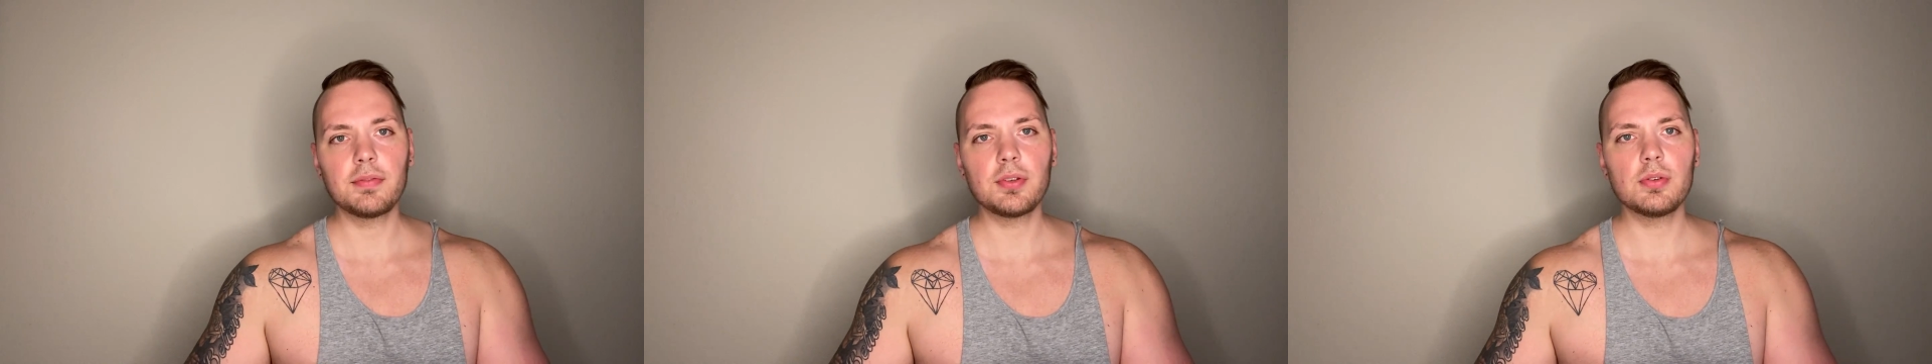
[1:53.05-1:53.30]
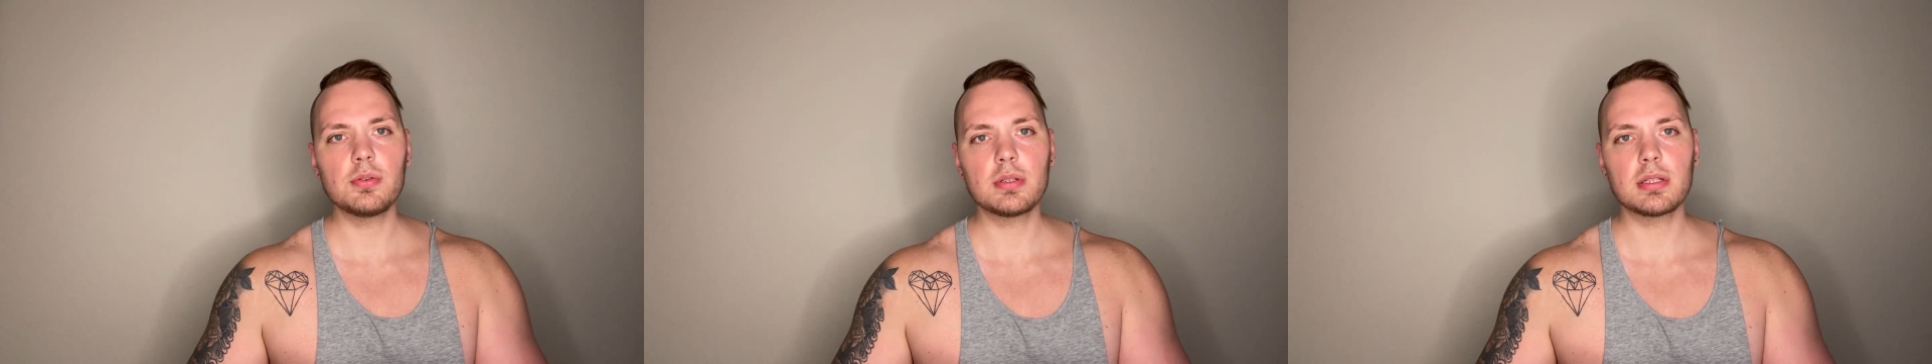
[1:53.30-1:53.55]
I've
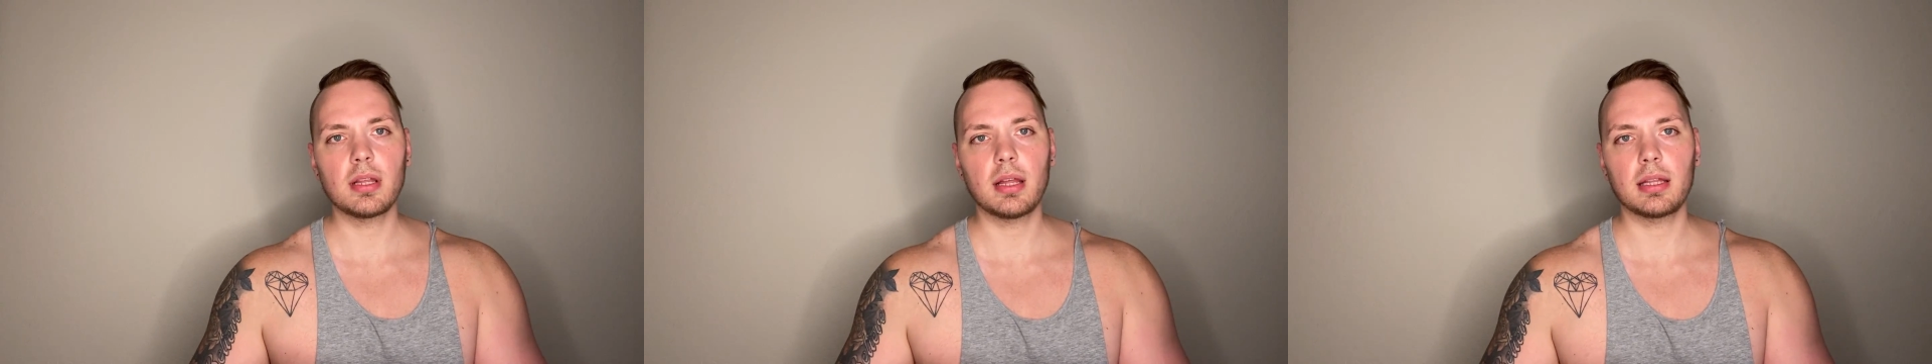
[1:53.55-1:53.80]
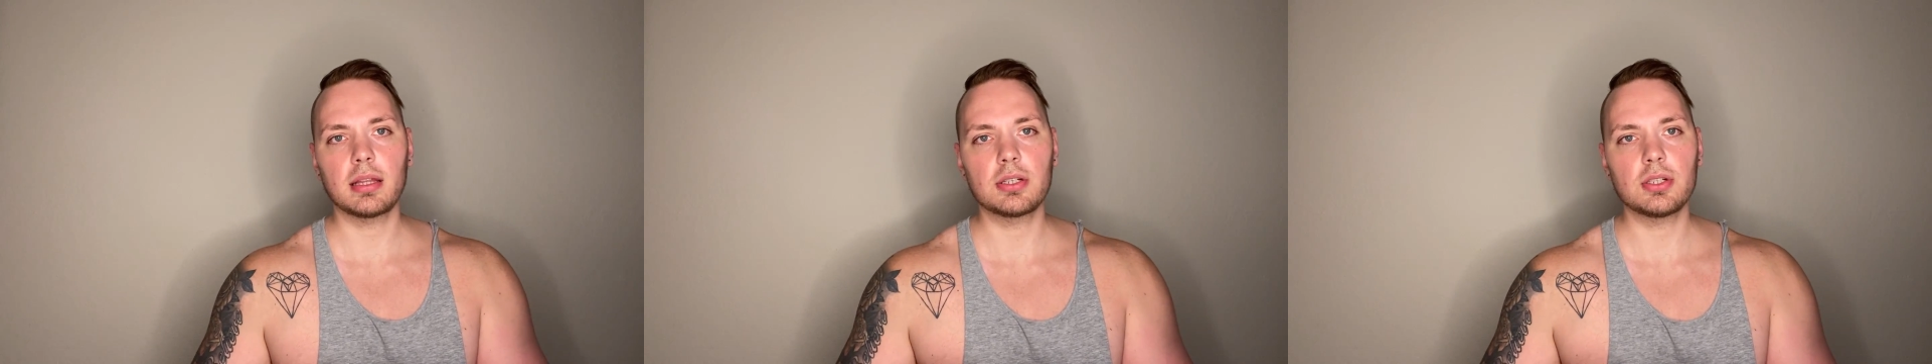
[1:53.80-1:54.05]
used
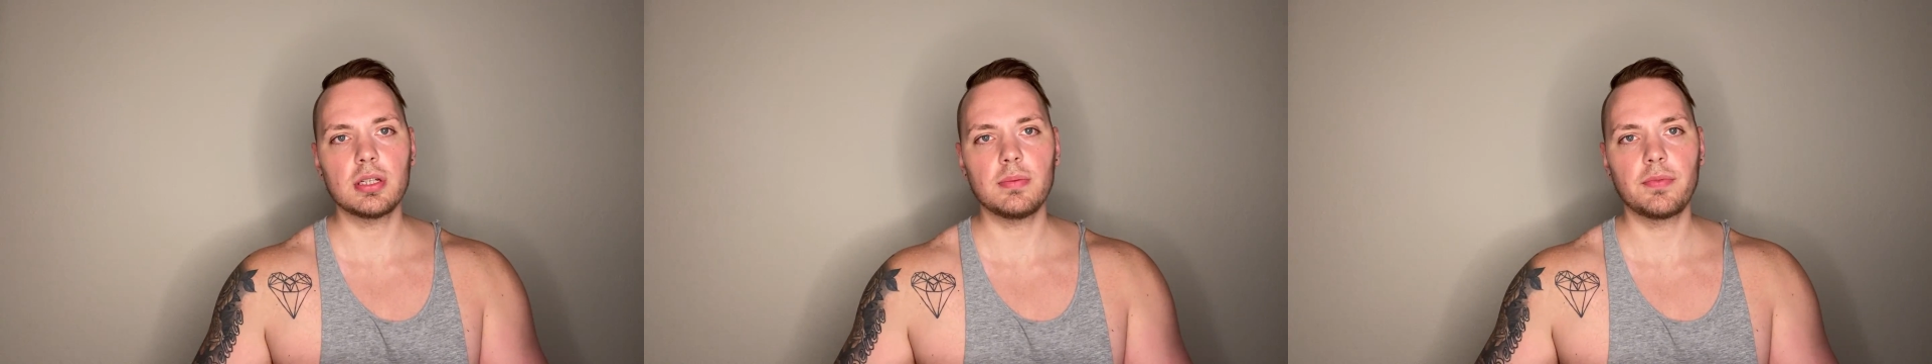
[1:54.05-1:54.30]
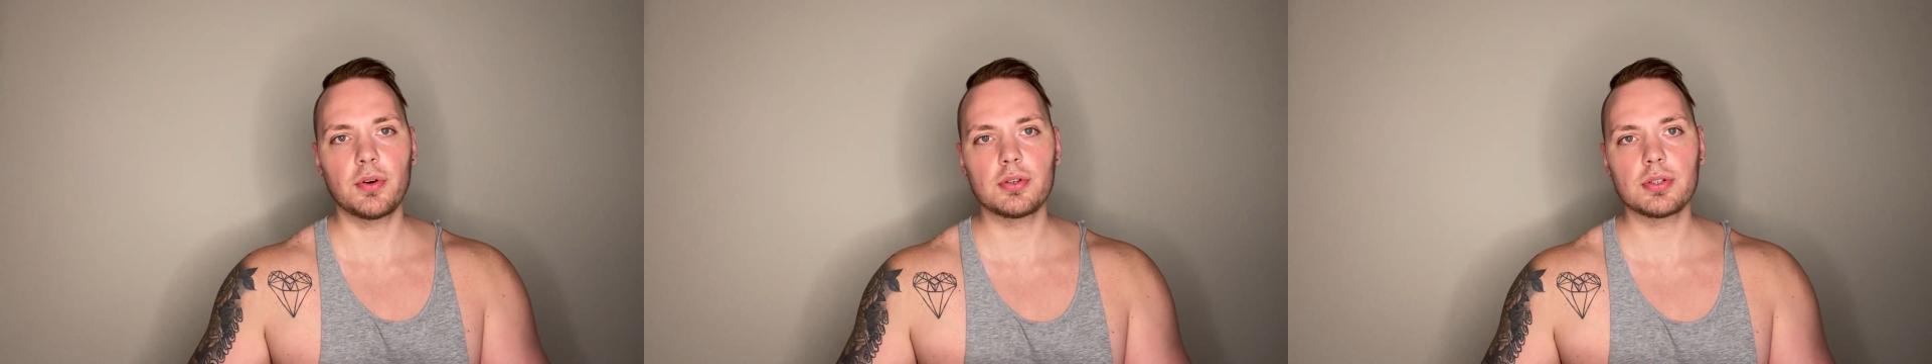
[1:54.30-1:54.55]
the
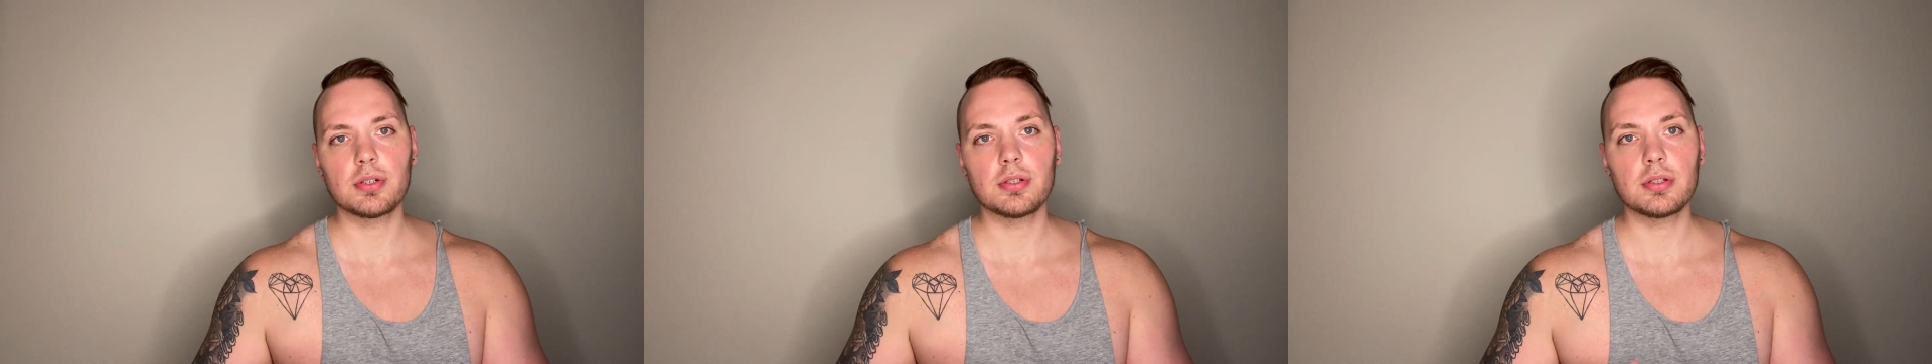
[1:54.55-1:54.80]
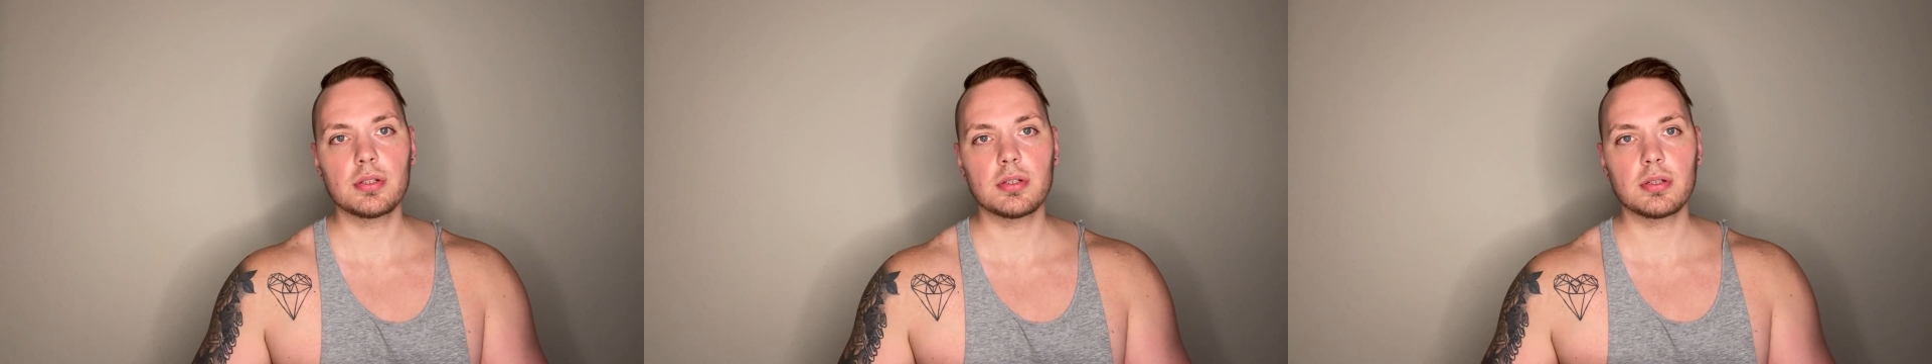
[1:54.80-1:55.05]
cheap
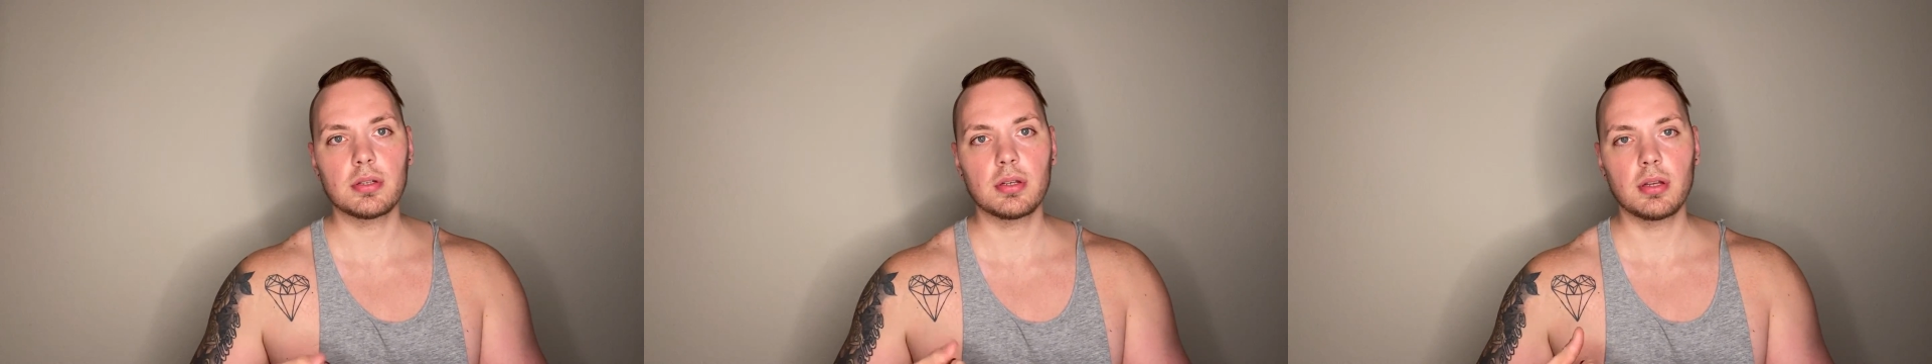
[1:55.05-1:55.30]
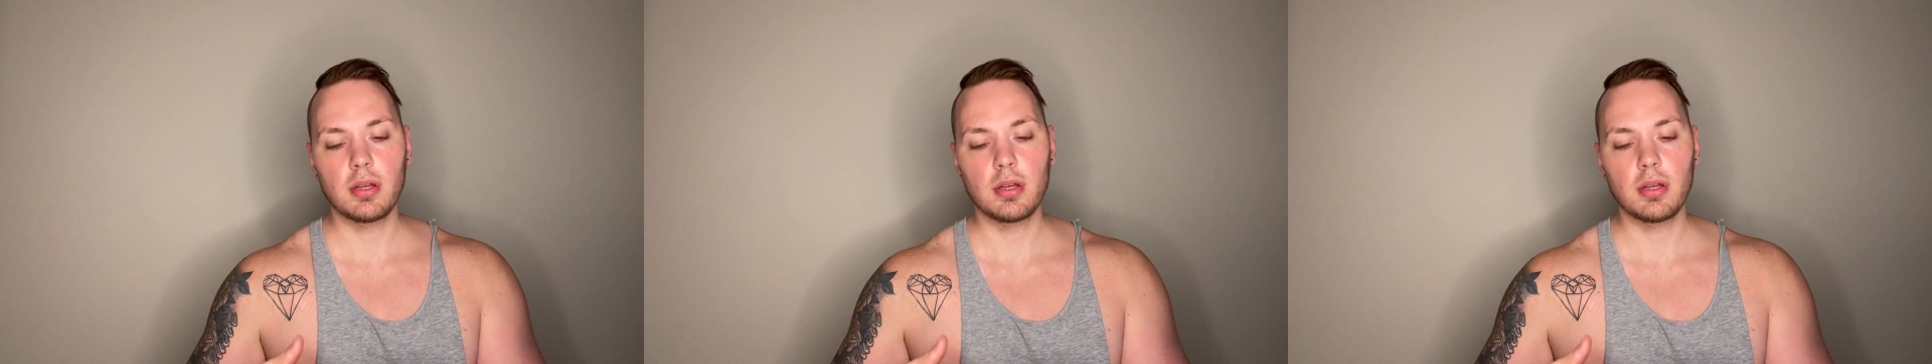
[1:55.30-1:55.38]
versions